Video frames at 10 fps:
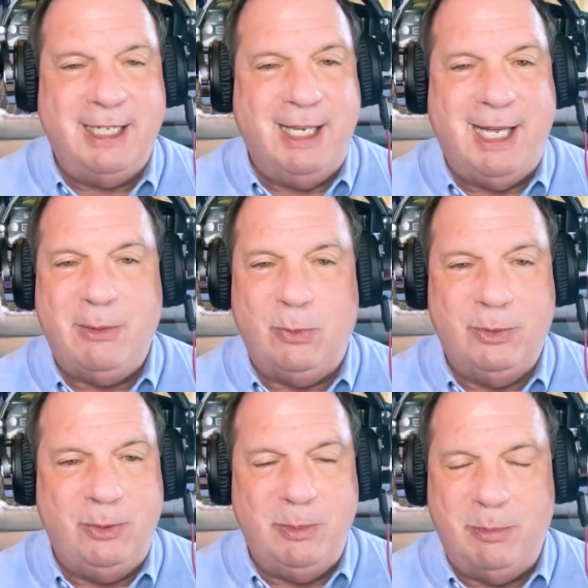God will
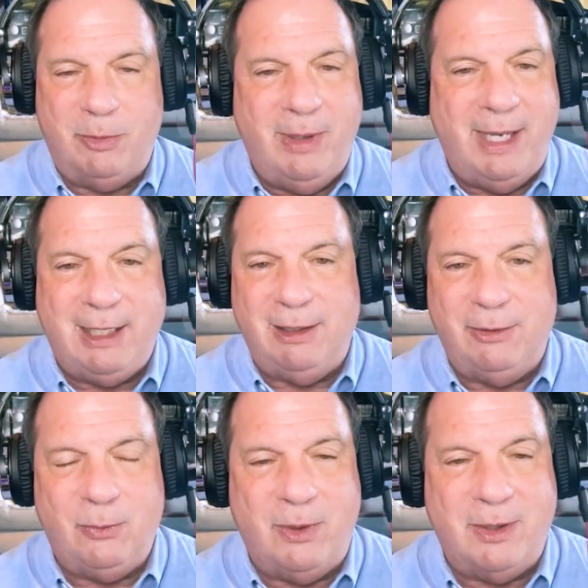do
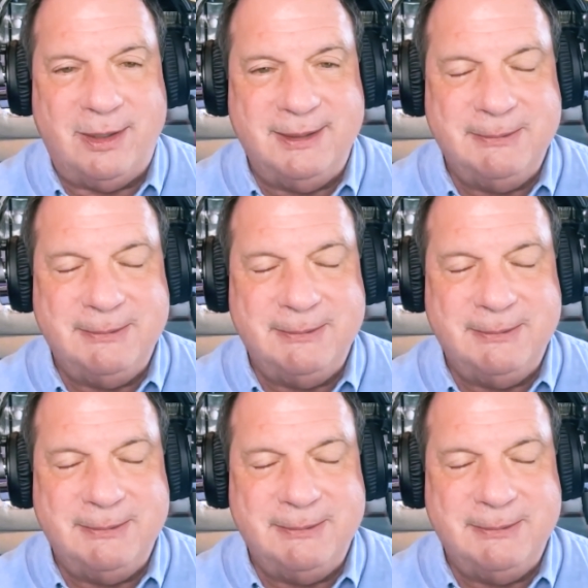miraculous work.